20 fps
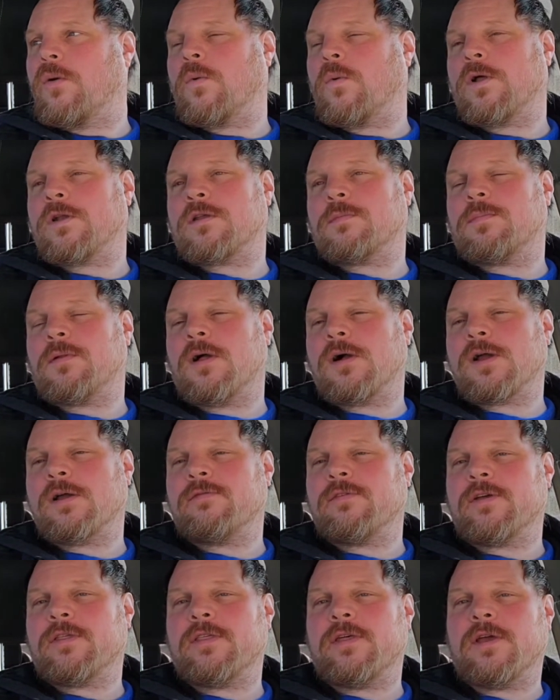went to plug
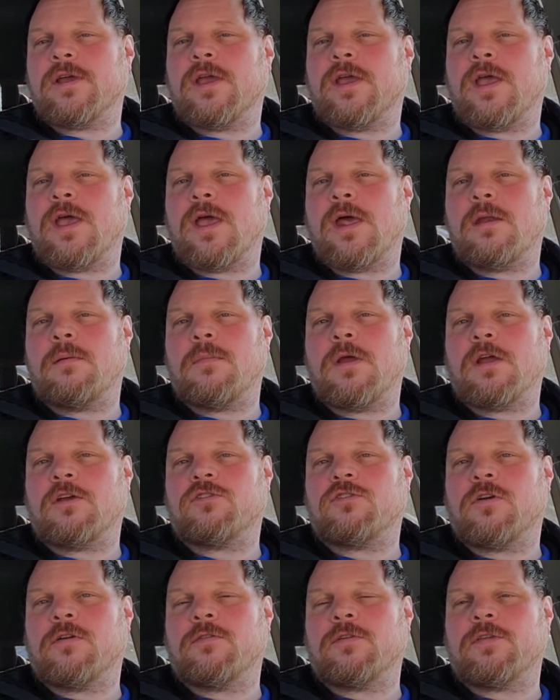everything in and make
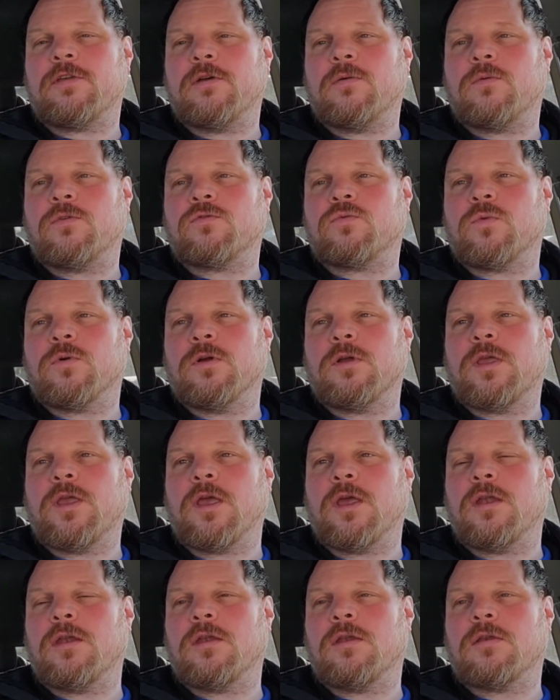sure everything was
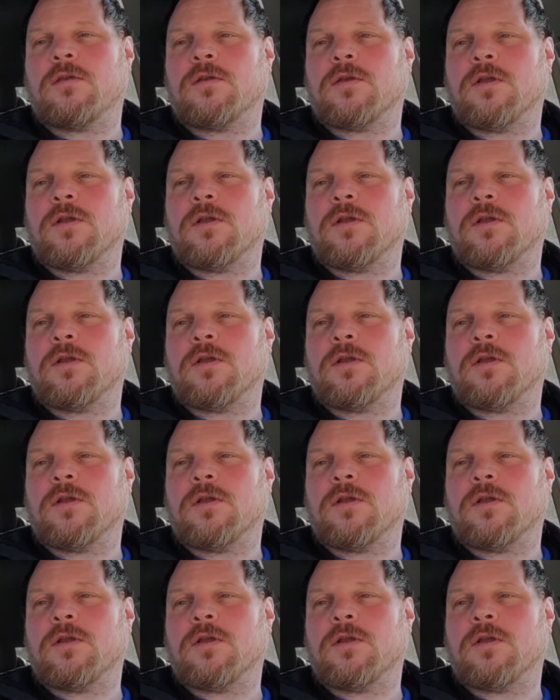working